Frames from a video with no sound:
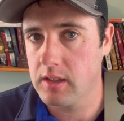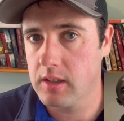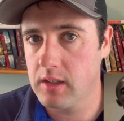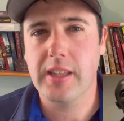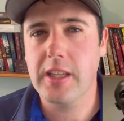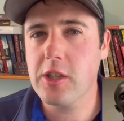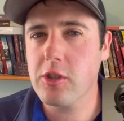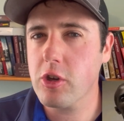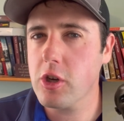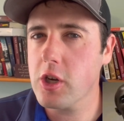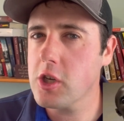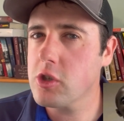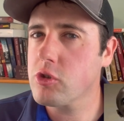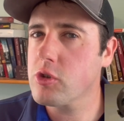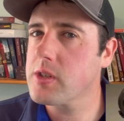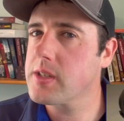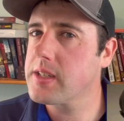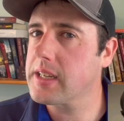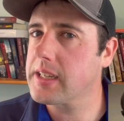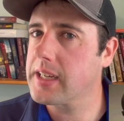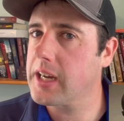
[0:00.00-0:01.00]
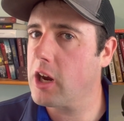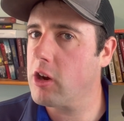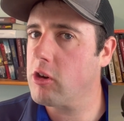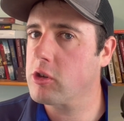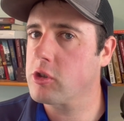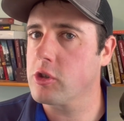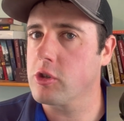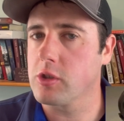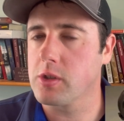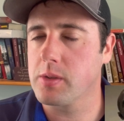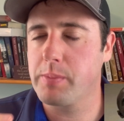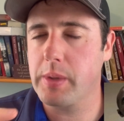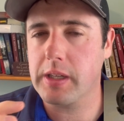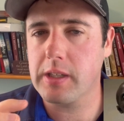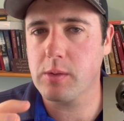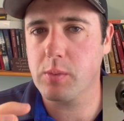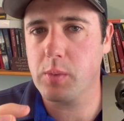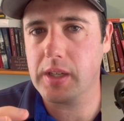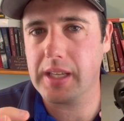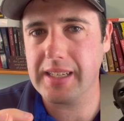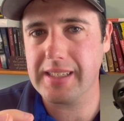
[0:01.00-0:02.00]
These are interesting characters because
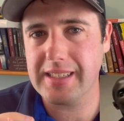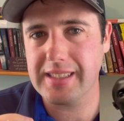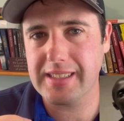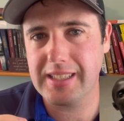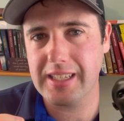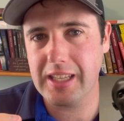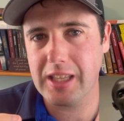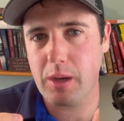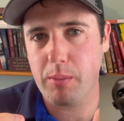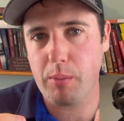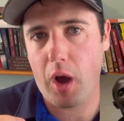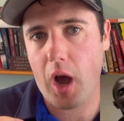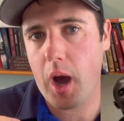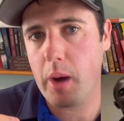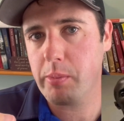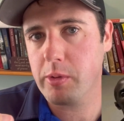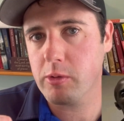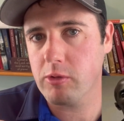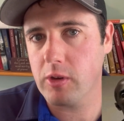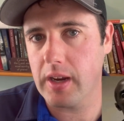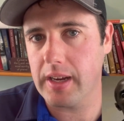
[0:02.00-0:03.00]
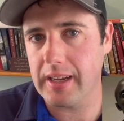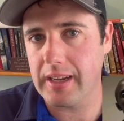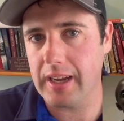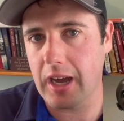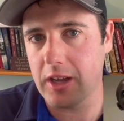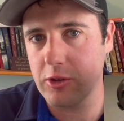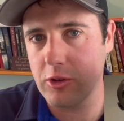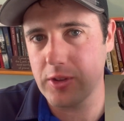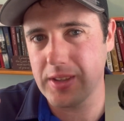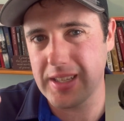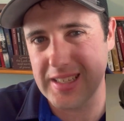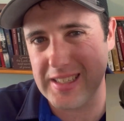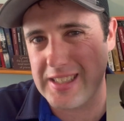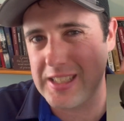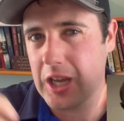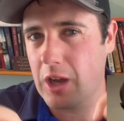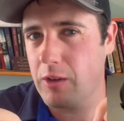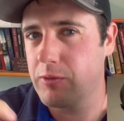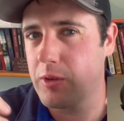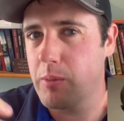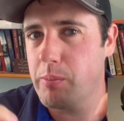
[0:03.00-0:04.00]
we get to see them operating under these
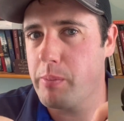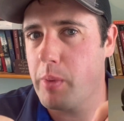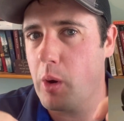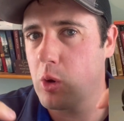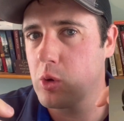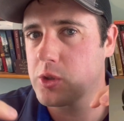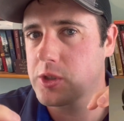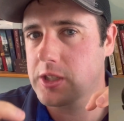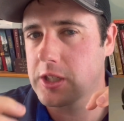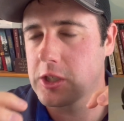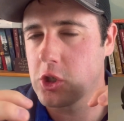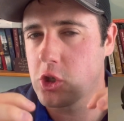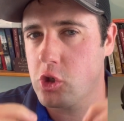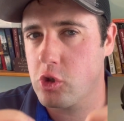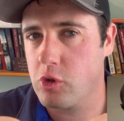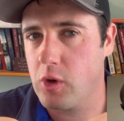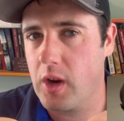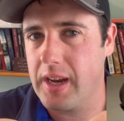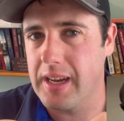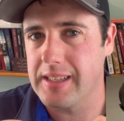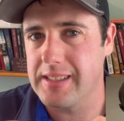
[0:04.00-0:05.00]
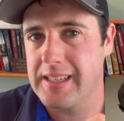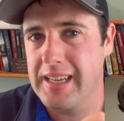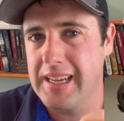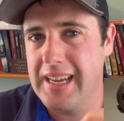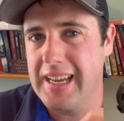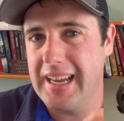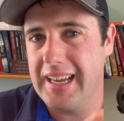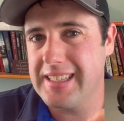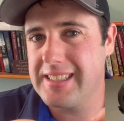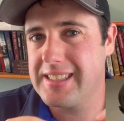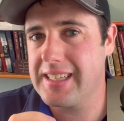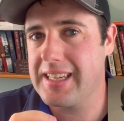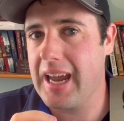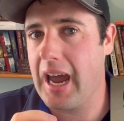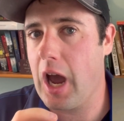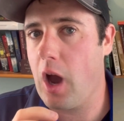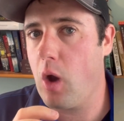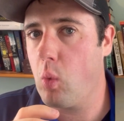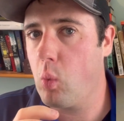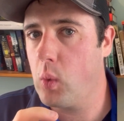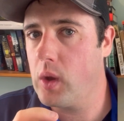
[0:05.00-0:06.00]
self-imposed constraints and see
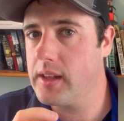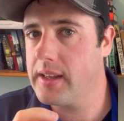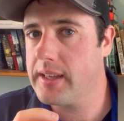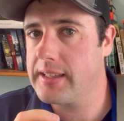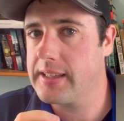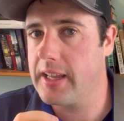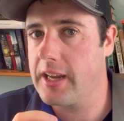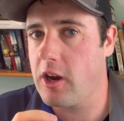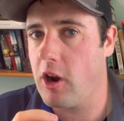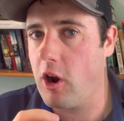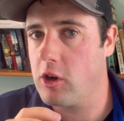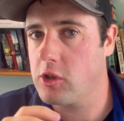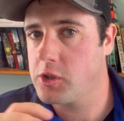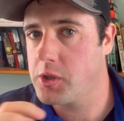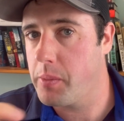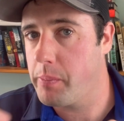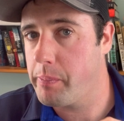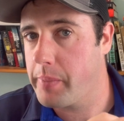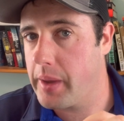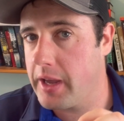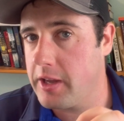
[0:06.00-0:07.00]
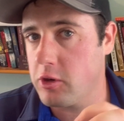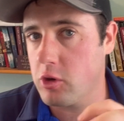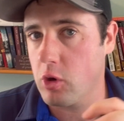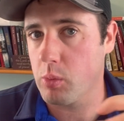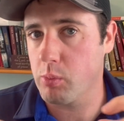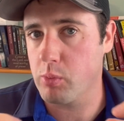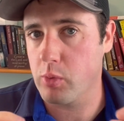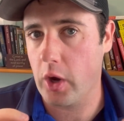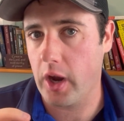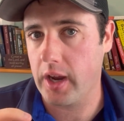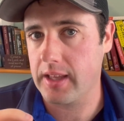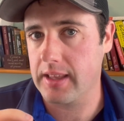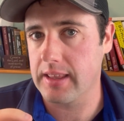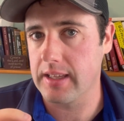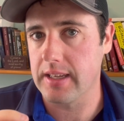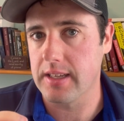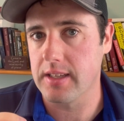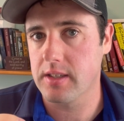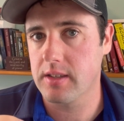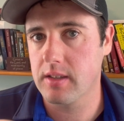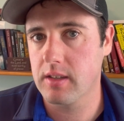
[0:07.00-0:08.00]
how willing they are to bend or break
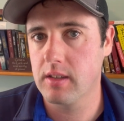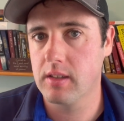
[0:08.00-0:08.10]
these.